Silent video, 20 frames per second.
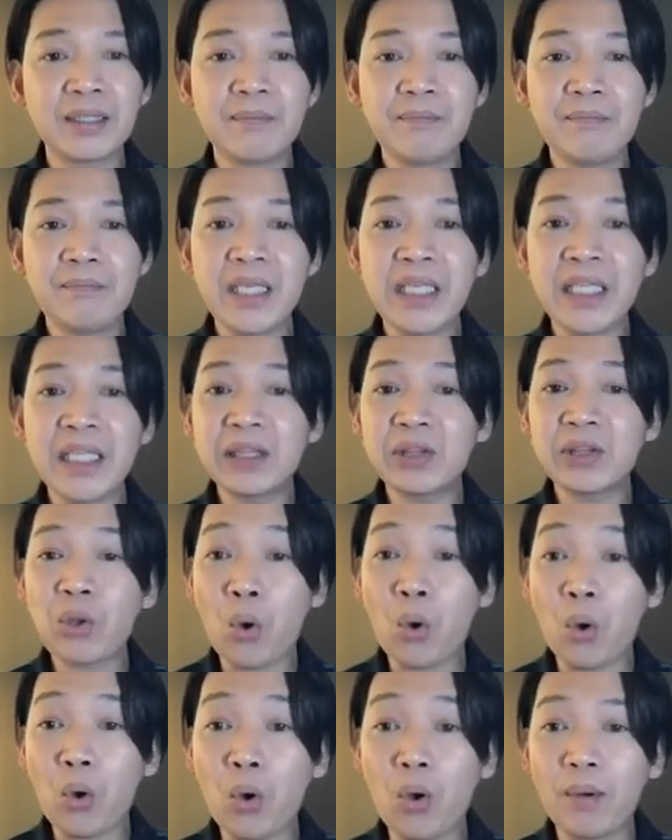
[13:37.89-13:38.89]
me
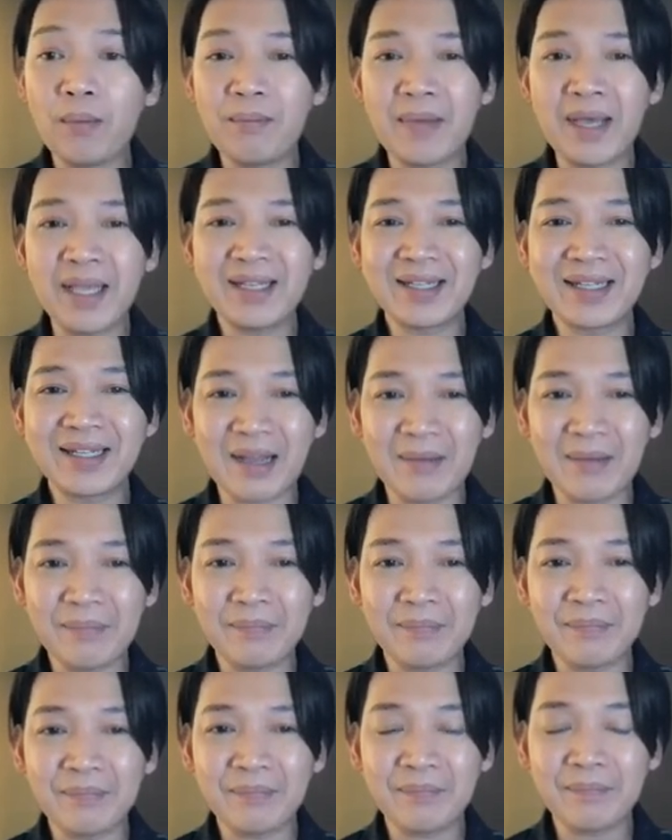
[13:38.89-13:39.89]
to my crab.
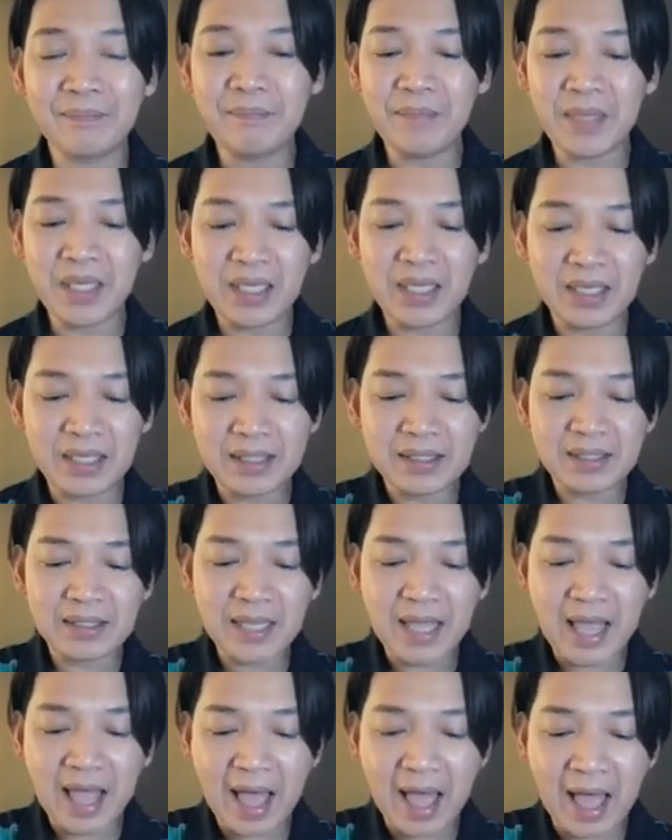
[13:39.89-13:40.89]
Me is
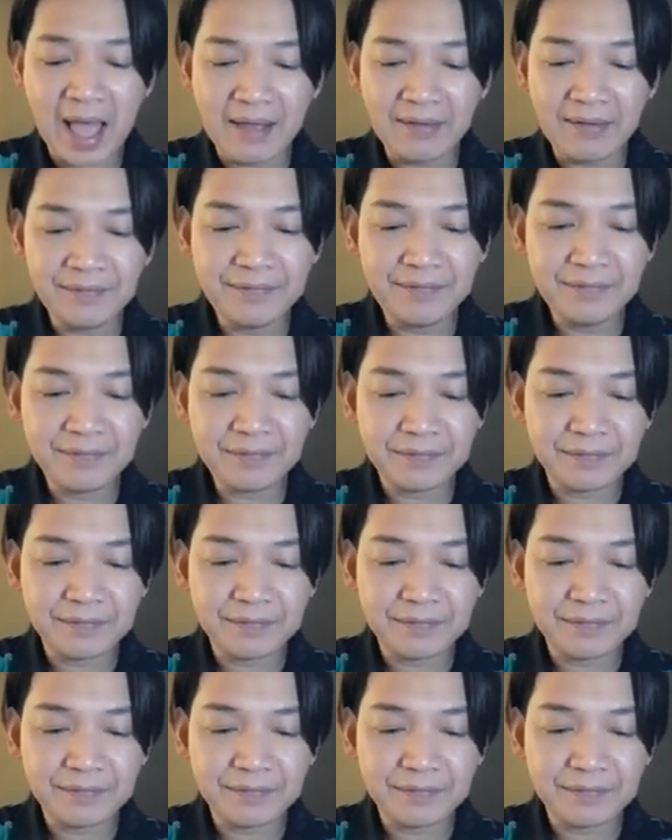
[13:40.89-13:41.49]
have,